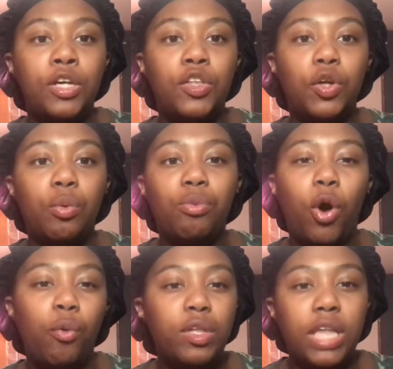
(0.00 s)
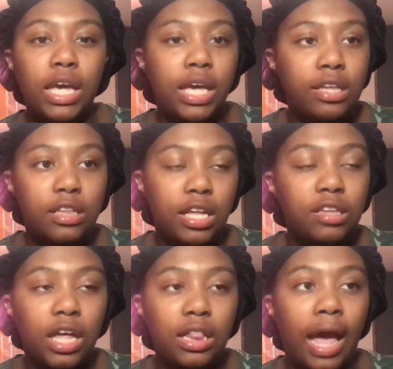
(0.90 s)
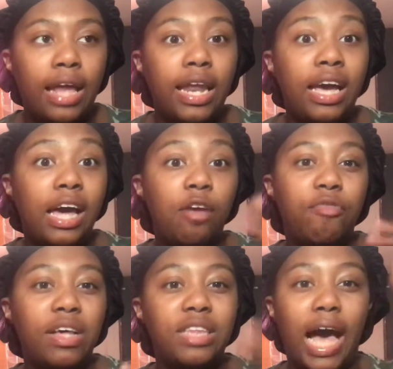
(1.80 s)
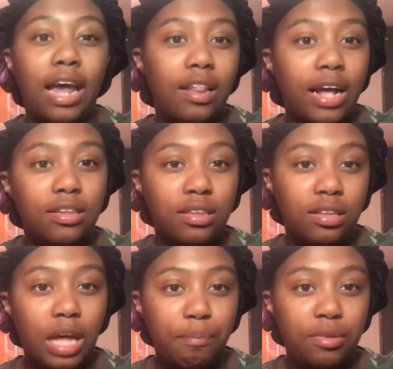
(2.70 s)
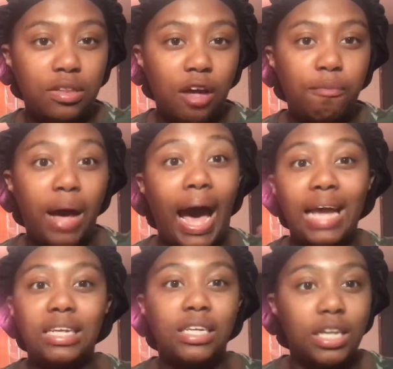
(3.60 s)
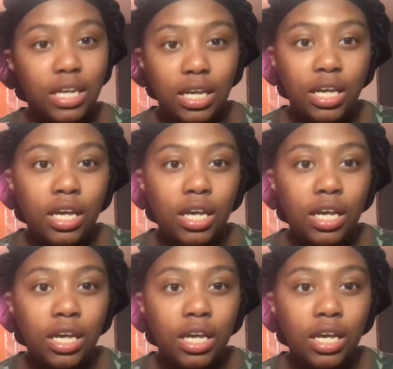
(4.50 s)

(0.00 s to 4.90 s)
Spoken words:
So we would always like kiss and things like that. And they kind of phased out of that type of stuff, but I didn't.